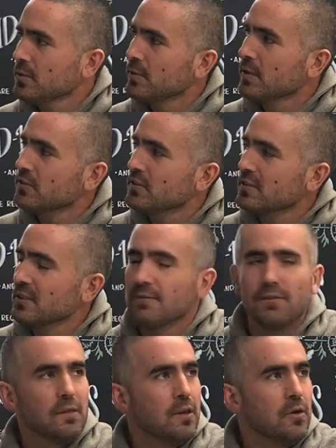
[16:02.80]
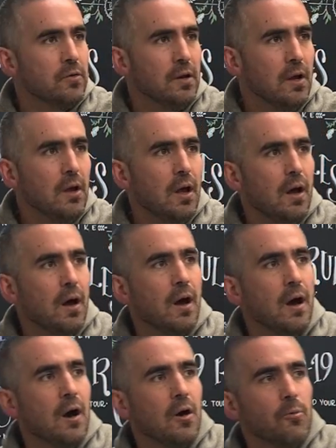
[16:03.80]
it. We don't just leave it alone.
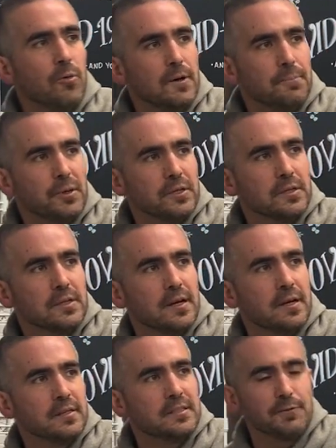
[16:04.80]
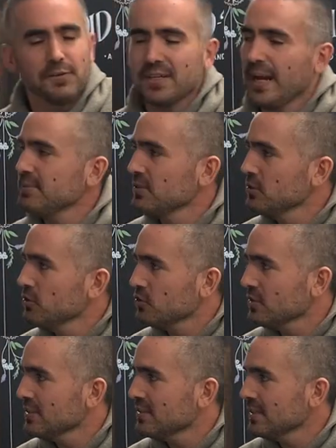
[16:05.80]
We'll put different types of
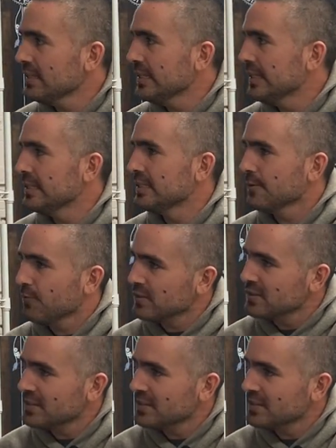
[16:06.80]
nutrients in it in different